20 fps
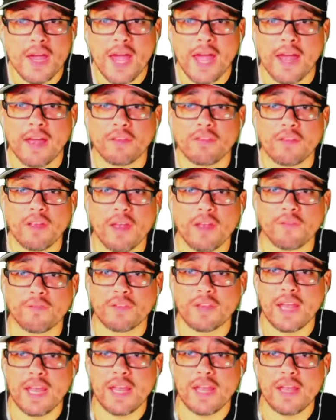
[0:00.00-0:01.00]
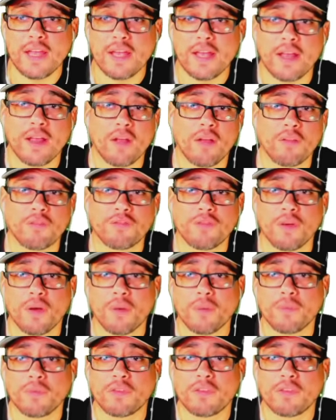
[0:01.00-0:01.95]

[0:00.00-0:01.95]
as if they hail from